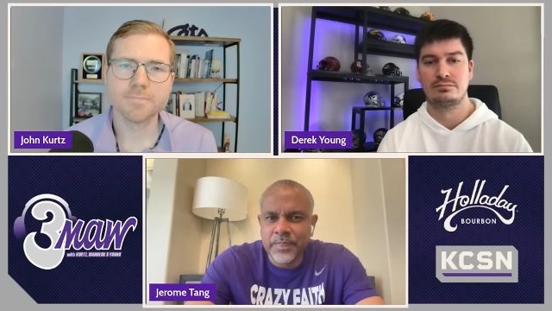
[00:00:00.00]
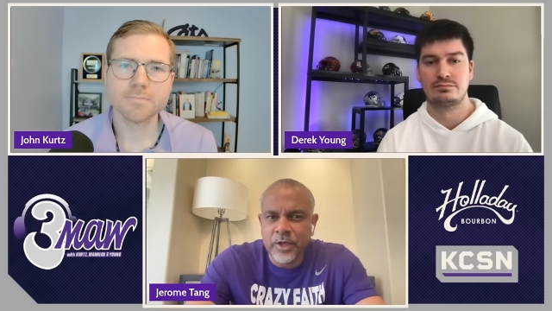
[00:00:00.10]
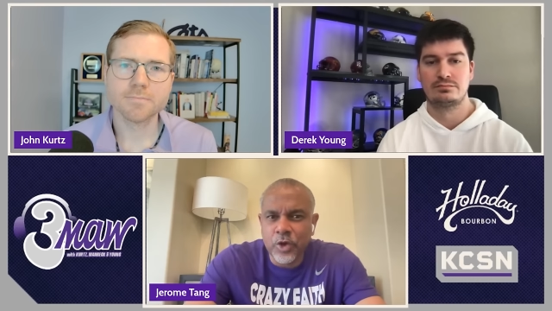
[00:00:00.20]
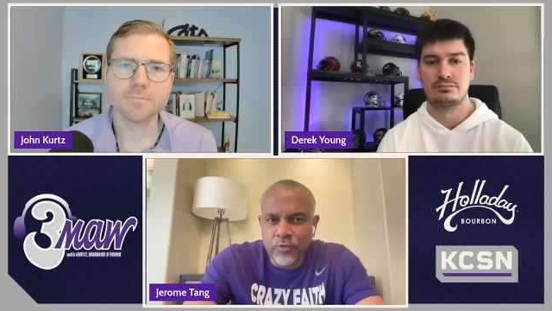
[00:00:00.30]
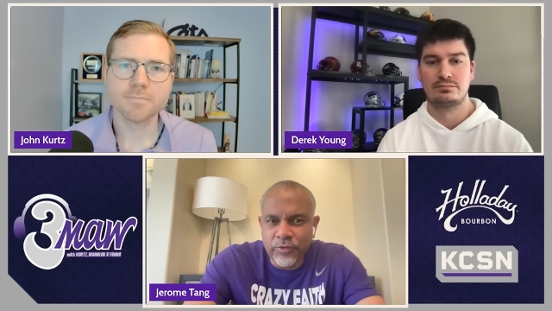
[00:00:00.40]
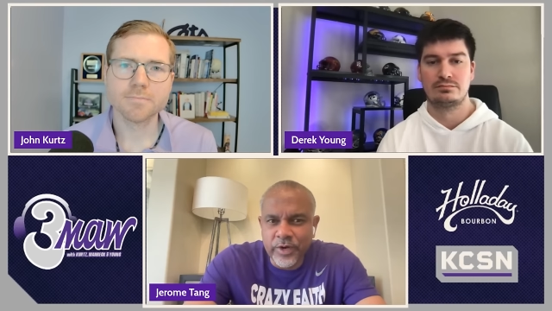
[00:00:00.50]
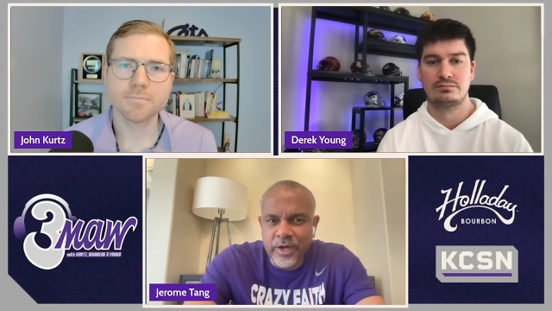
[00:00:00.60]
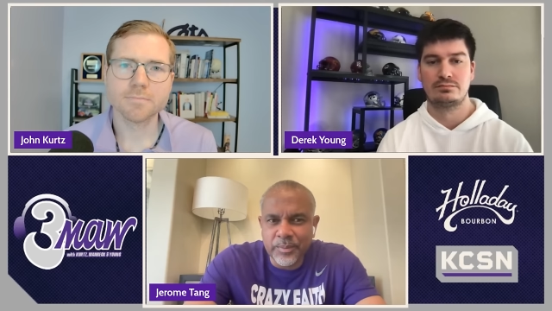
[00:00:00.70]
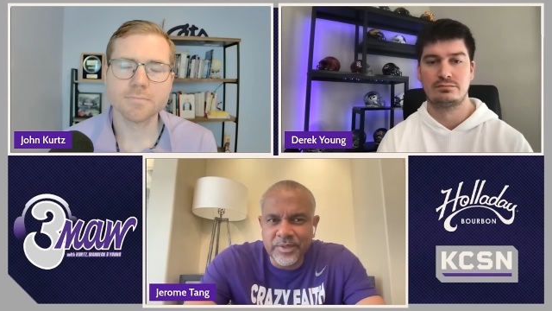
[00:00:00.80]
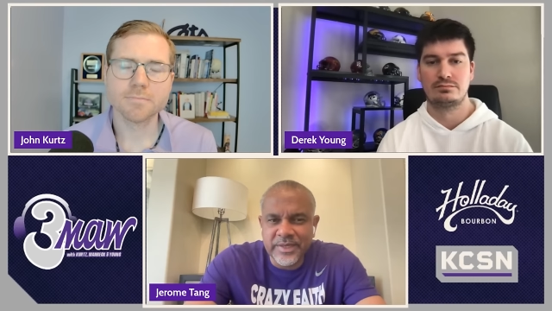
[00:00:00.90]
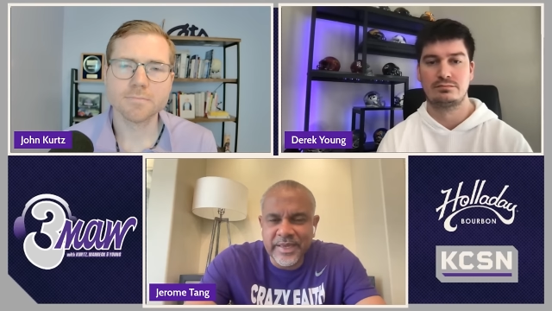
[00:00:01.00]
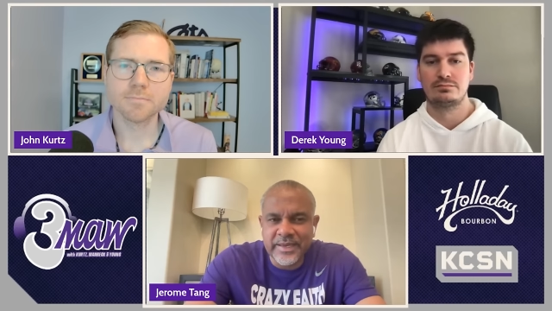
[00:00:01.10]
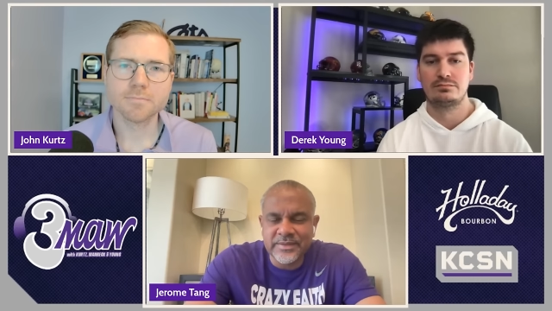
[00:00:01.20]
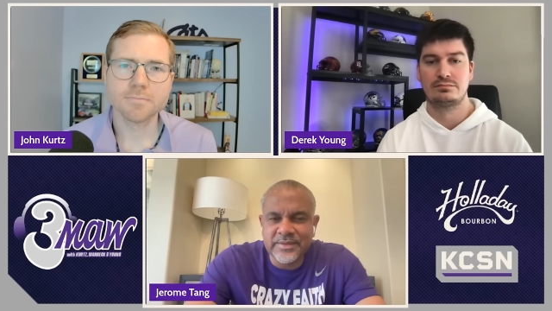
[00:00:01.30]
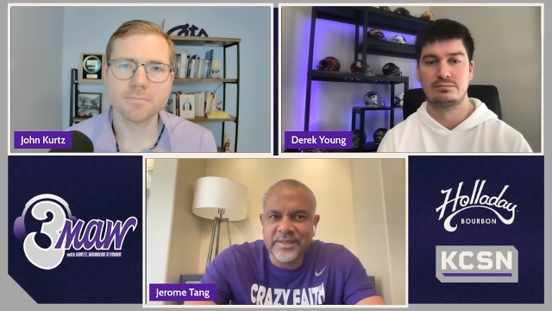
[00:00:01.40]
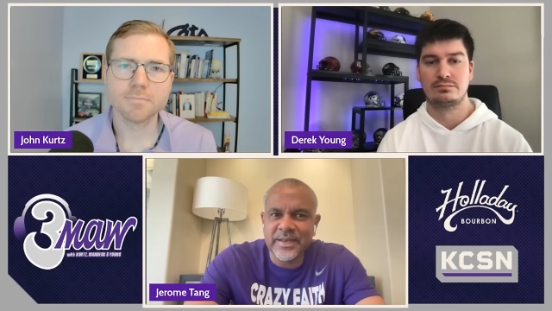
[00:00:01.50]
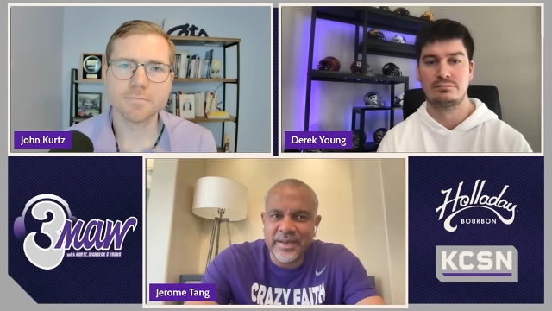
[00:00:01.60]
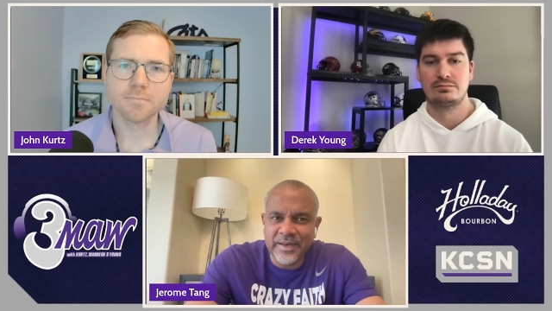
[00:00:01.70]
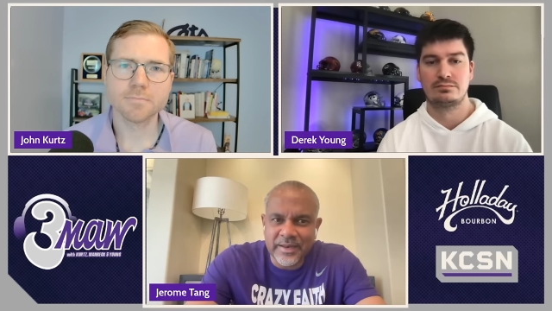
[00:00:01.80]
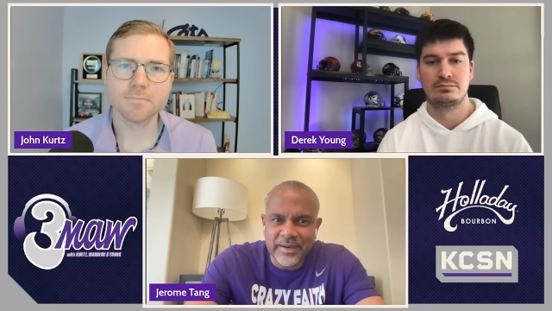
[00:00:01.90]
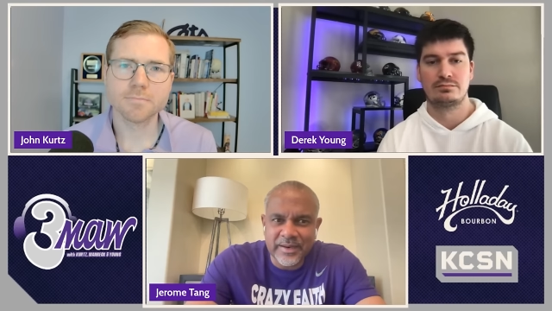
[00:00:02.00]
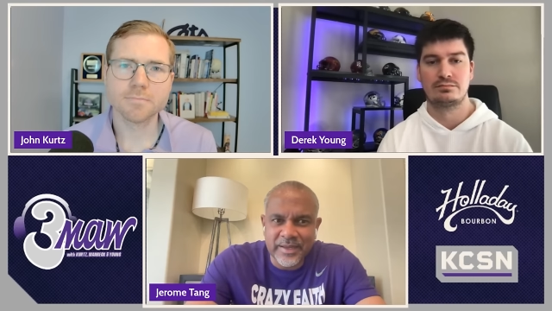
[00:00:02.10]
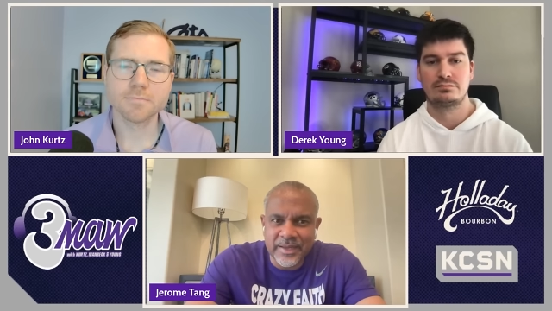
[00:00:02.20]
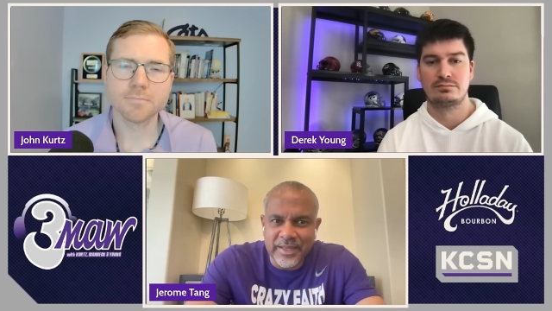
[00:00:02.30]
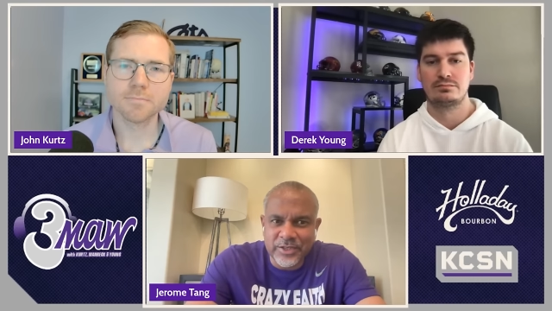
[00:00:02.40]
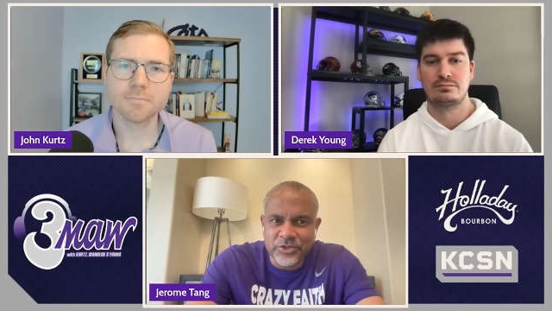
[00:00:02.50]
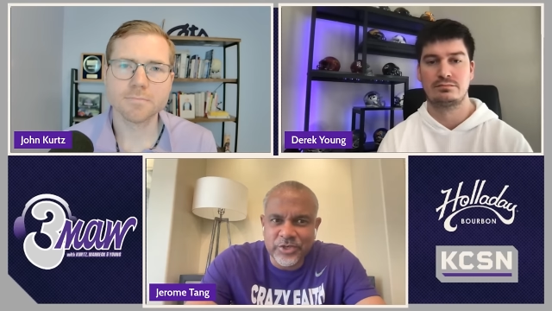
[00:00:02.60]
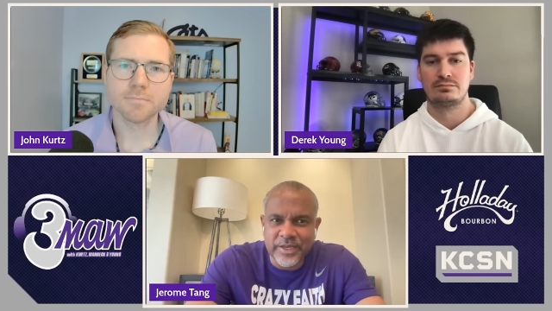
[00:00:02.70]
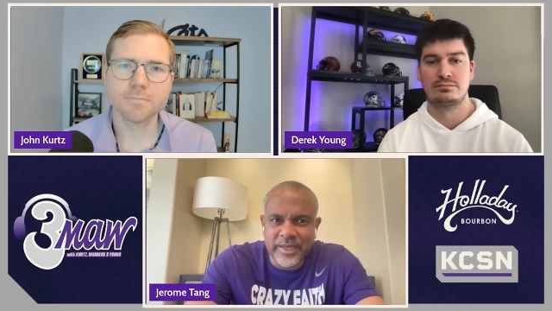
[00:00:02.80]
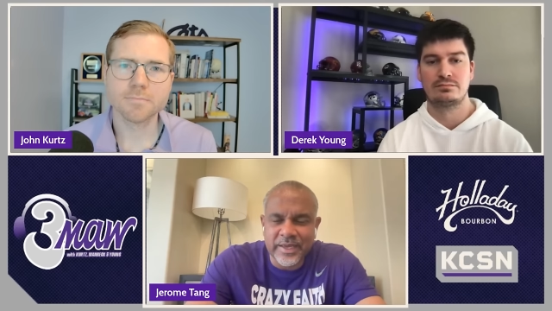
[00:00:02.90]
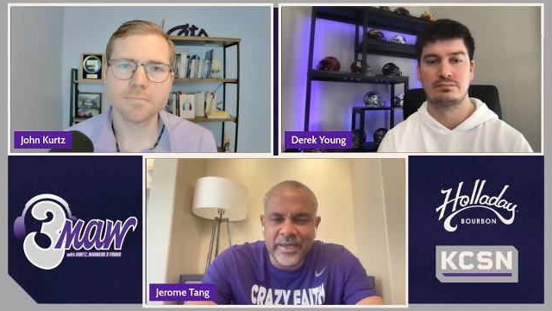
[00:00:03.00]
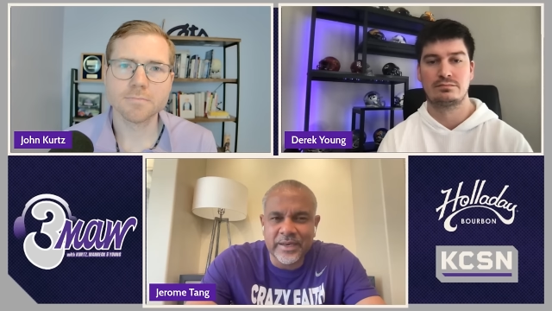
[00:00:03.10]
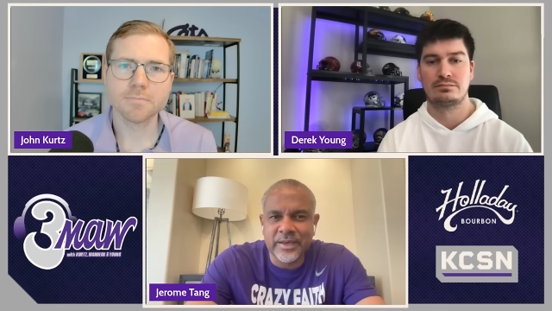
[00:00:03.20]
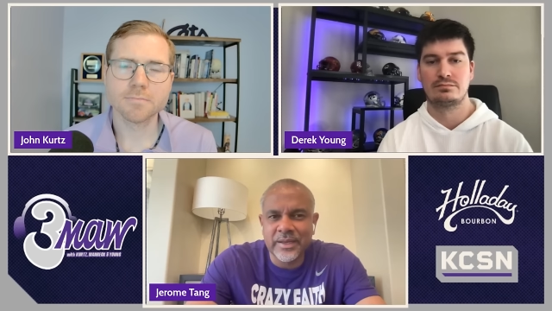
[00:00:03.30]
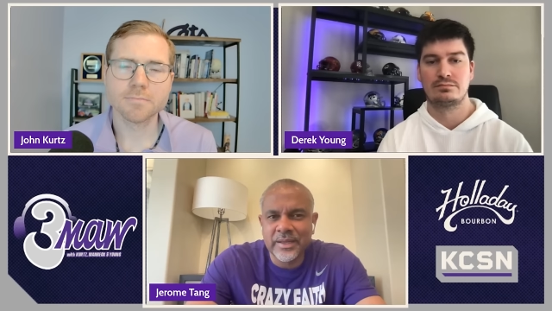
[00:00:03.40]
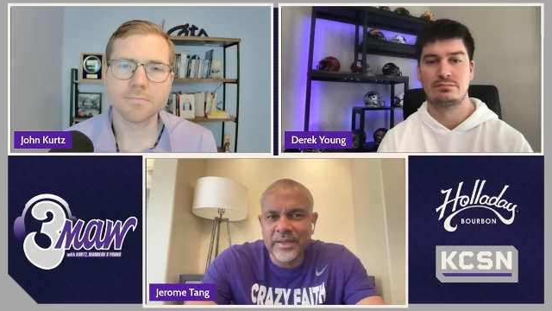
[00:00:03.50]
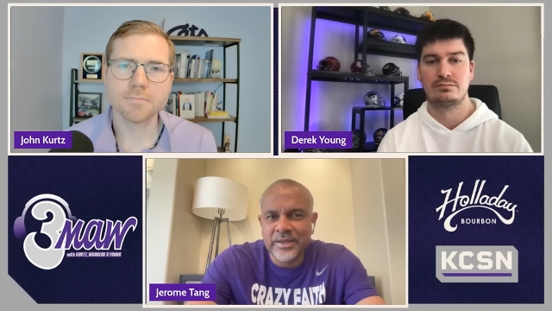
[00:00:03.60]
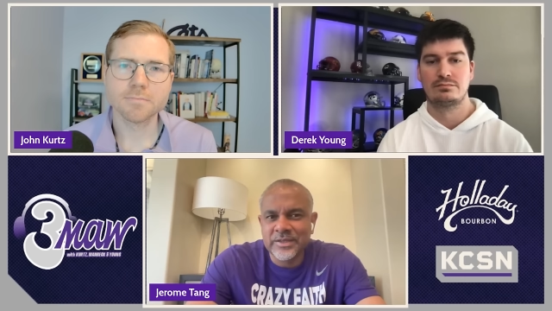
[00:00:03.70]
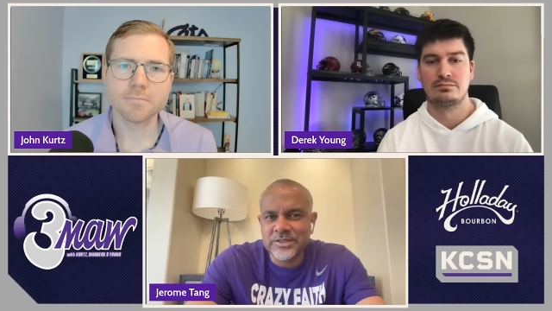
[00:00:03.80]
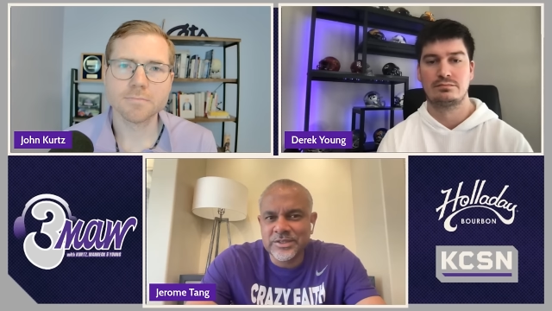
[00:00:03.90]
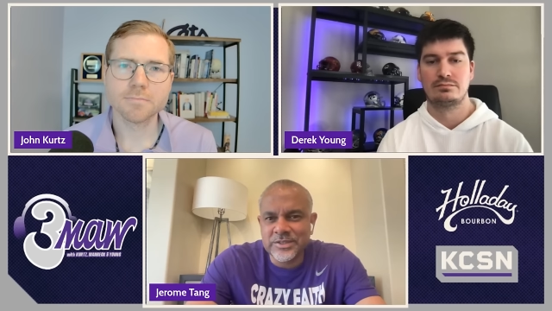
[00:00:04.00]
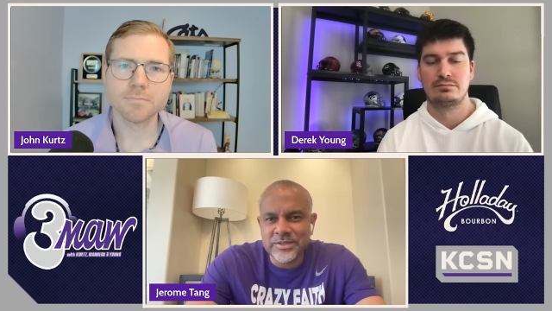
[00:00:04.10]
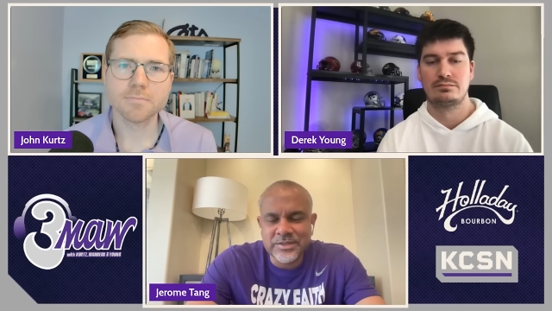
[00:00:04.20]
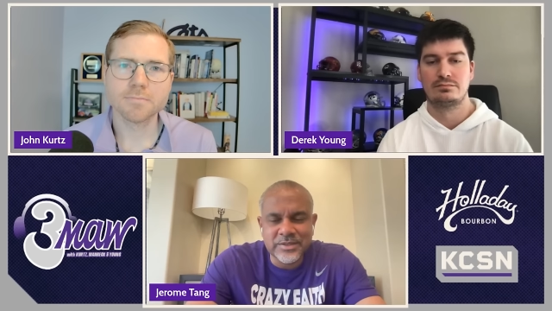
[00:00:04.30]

Speaker 1: go for a couple days and then it get injured again and just